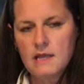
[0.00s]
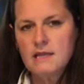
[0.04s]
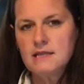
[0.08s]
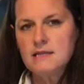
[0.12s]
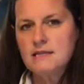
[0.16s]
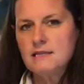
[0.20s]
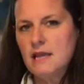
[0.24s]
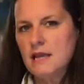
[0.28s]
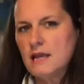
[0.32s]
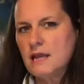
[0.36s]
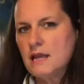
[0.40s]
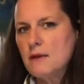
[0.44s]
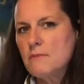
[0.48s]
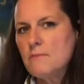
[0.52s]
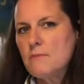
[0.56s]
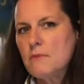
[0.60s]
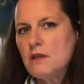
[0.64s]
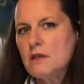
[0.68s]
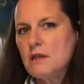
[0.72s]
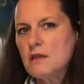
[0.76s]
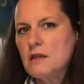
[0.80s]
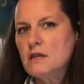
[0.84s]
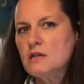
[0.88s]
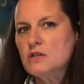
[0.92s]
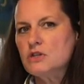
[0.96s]
Take a
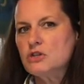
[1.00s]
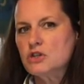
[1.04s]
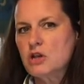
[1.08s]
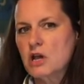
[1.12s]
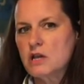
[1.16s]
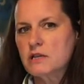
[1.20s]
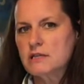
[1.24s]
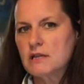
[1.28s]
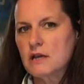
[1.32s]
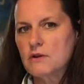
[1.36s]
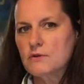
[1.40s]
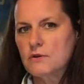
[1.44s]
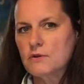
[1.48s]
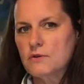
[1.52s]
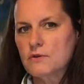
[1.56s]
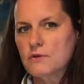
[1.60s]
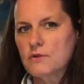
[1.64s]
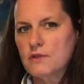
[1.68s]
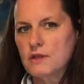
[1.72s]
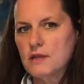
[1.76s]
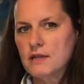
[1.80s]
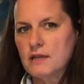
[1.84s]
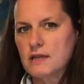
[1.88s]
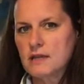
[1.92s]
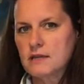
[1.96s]
minute and jot down your
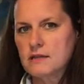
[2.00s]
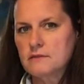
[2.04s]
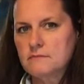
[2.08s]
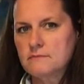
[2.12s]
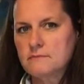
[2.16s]
thinking.